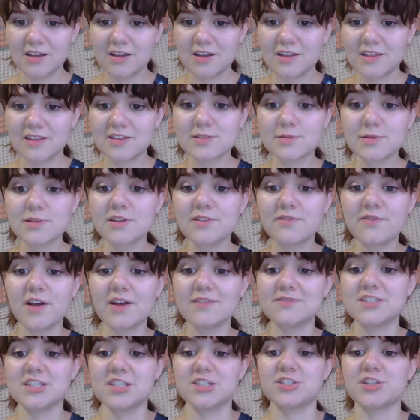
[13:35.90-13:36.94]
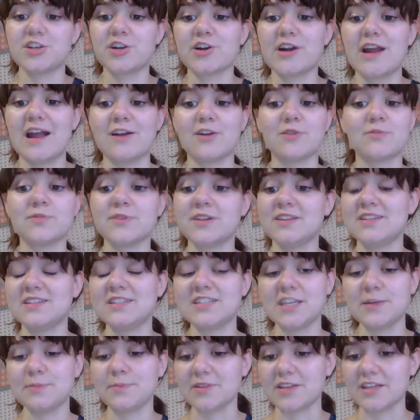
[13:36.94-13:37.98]
This will involve teaching her how to breathe
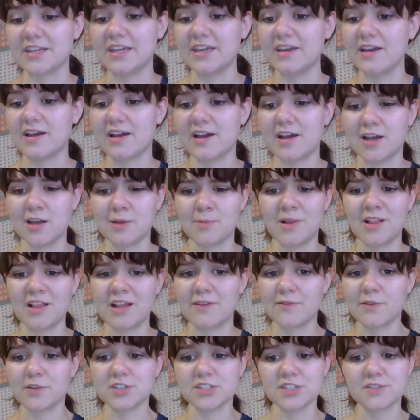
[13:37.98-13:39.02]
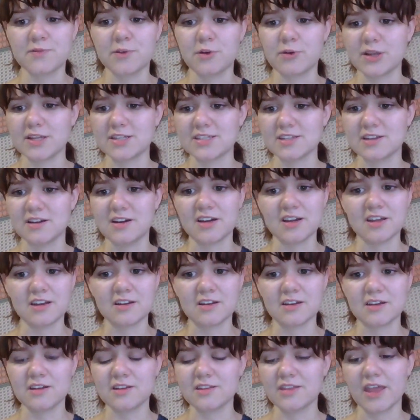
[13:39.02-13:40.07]
deeply. I'll have her just focus
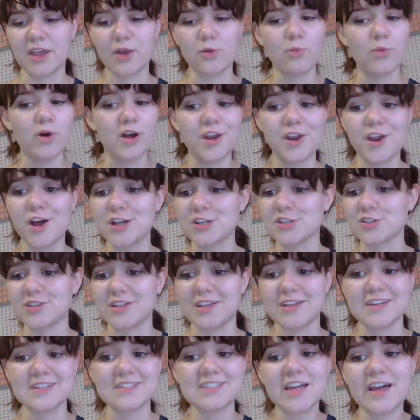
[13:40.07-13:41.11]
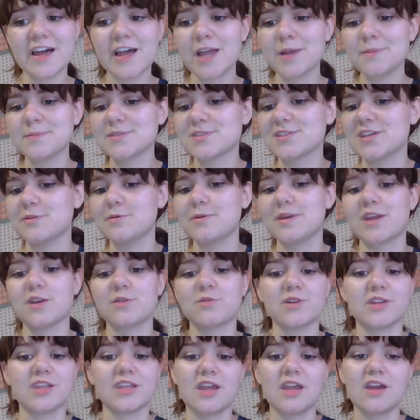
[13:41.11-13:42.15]
on like one nostril at a time so that we can
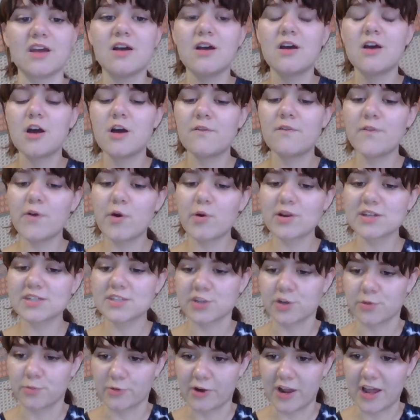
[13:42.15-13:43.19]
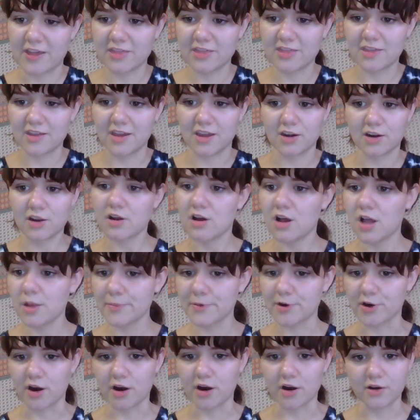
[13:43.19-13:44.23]
really focus her breath and calm
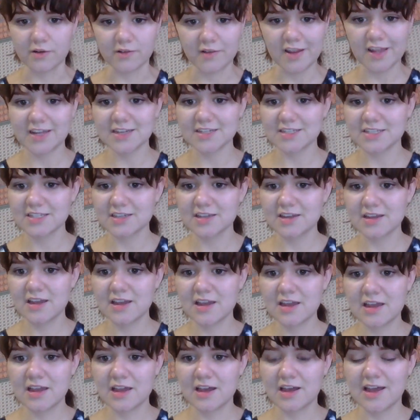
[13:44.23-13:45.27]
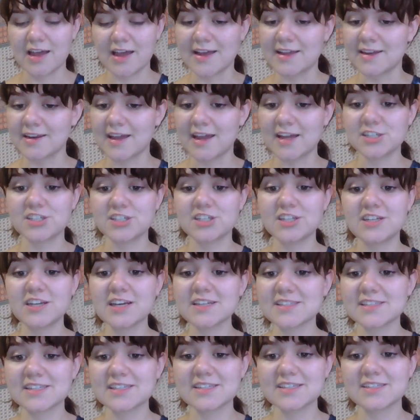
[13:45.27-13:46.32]
her heart rate. And as she
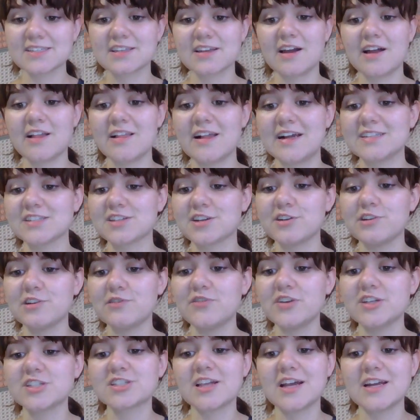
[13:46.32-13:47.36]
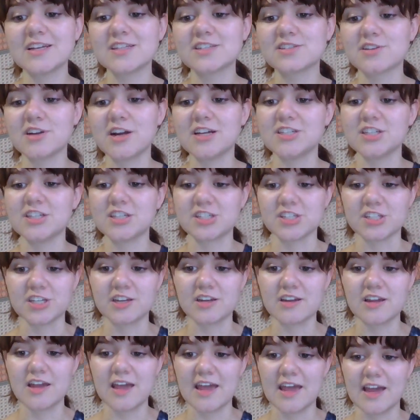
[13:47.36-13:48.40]
does this, I'll ask her to visualize her
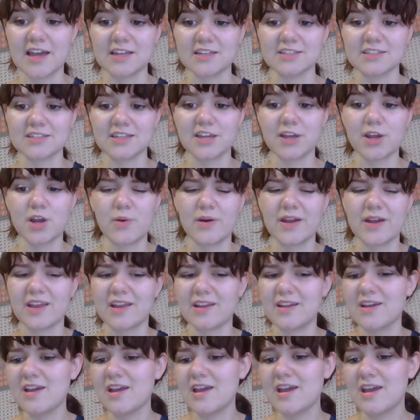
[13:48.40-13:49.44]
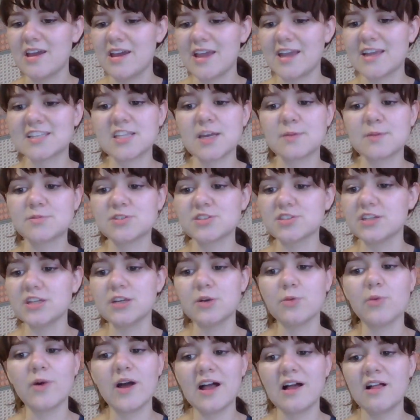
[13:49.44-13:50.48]
audition and it going exceptionally
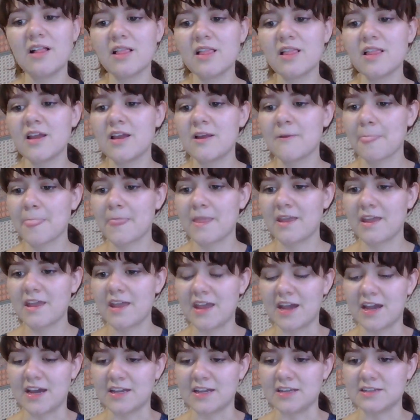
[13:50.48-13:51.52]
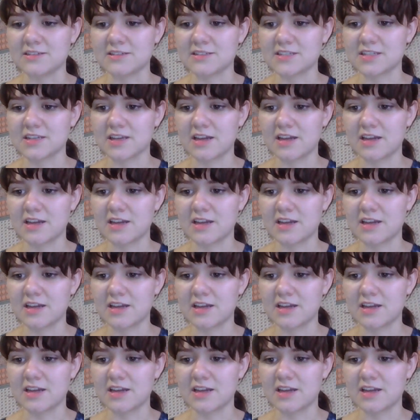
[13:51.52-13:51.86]
well and